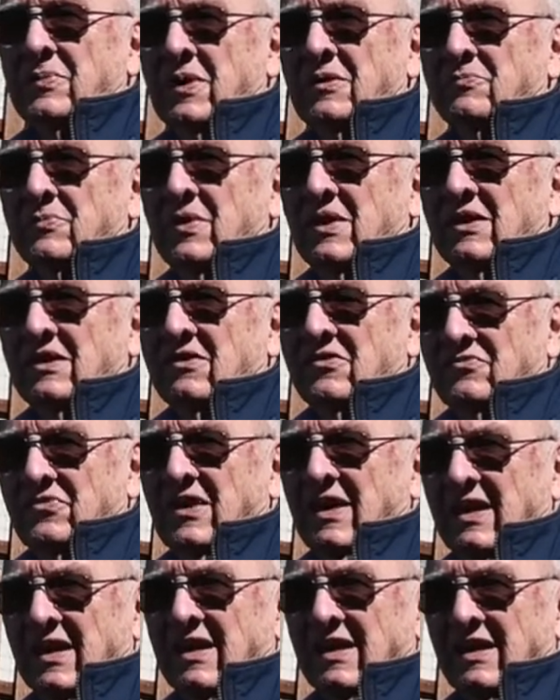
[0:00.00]
Bud Bay
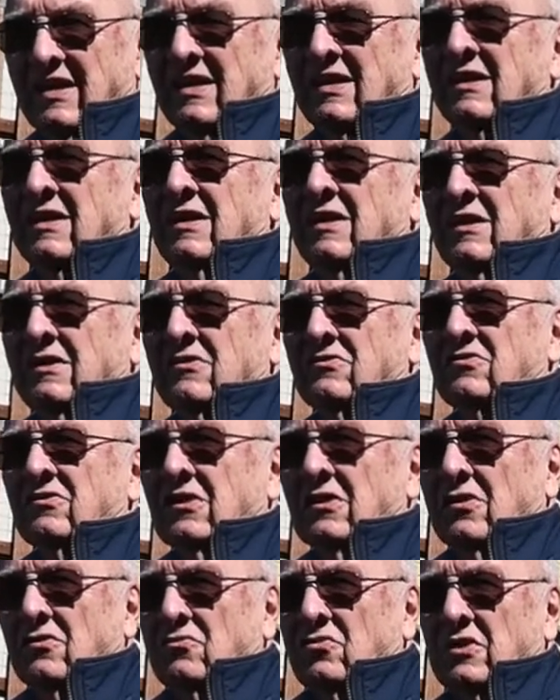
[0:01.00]
Cafe is
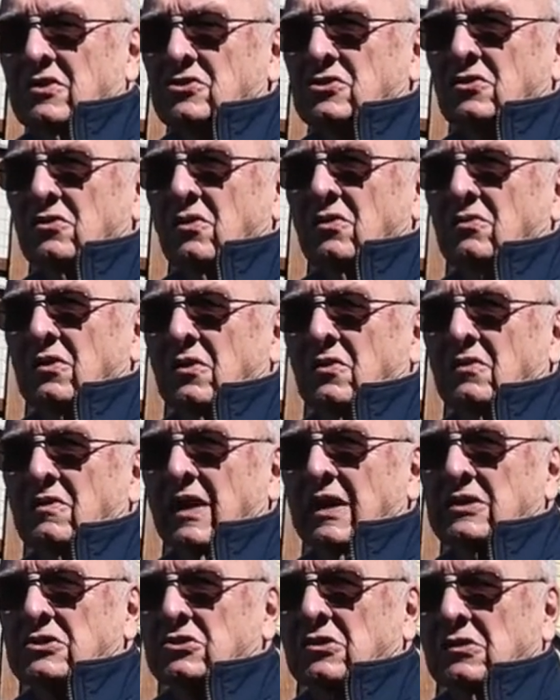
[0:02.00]
the original
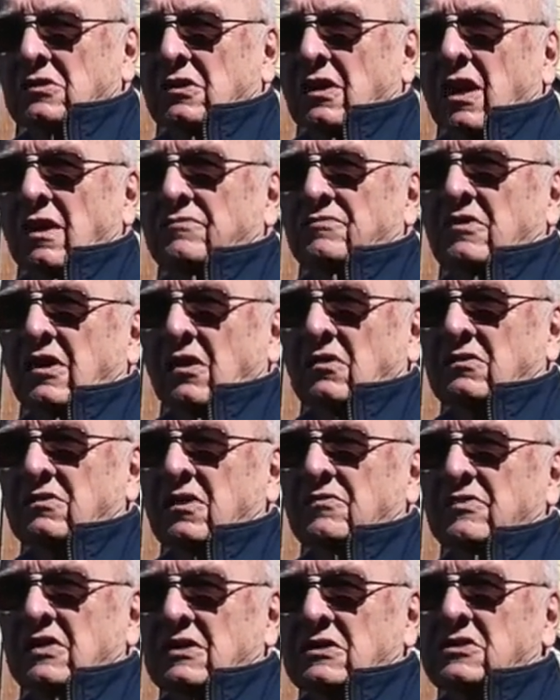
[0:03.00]
location of
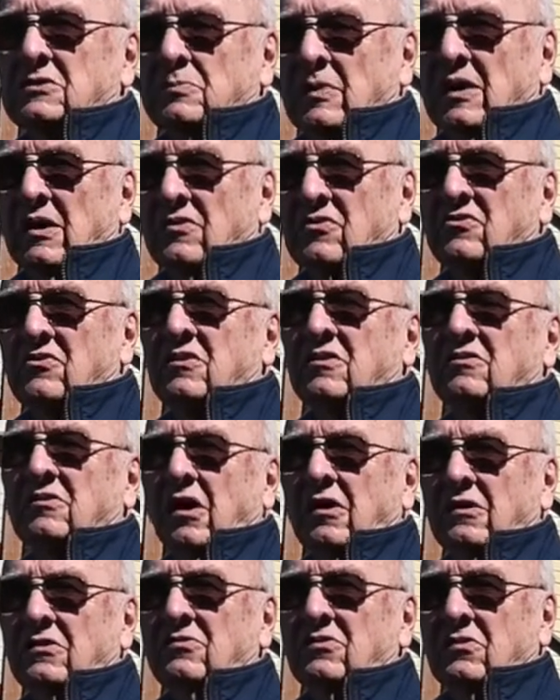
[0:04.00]
Delta B. Smith
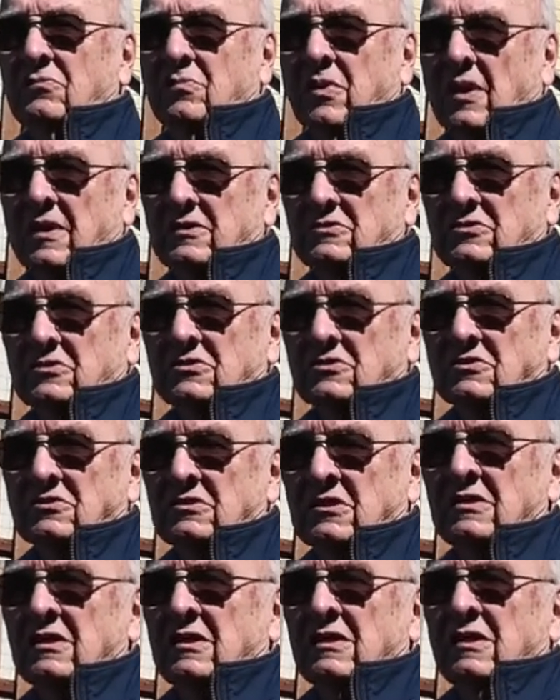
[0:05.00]
Tugs and
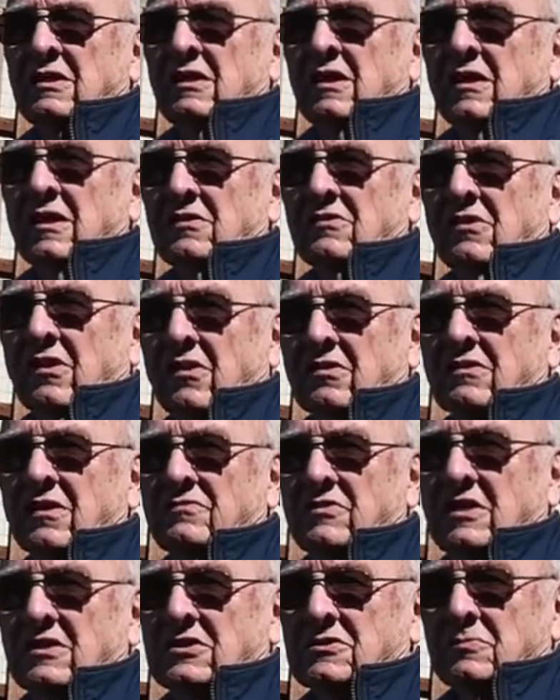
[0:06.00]
Barges. And Delta B.